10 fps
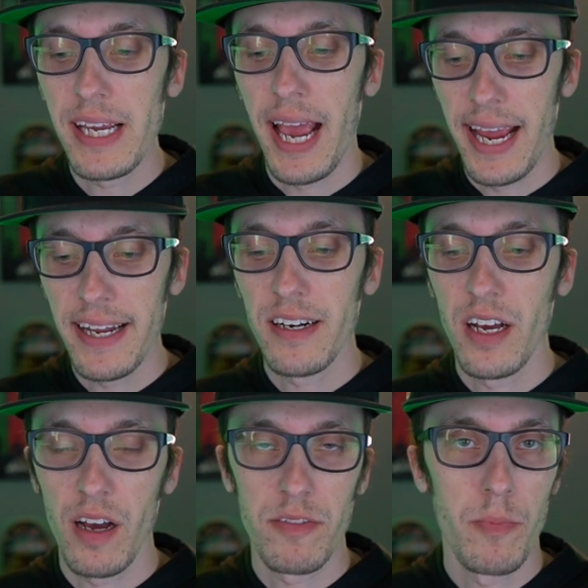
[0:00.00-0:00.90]

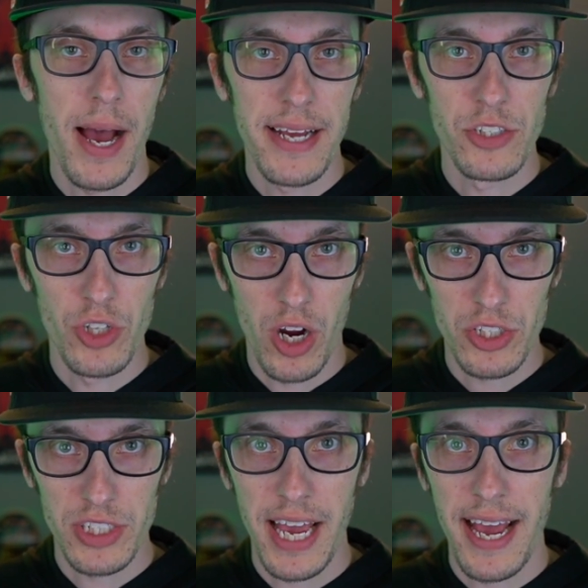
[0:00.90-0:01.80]
handcuffed by Josh
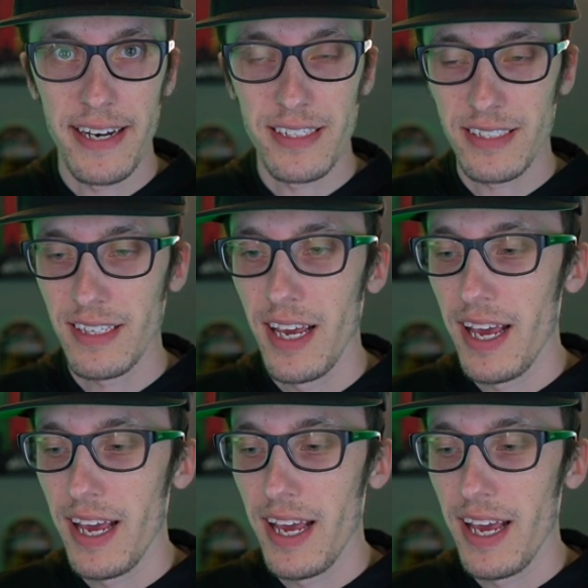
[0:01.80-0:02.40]
Gaddis,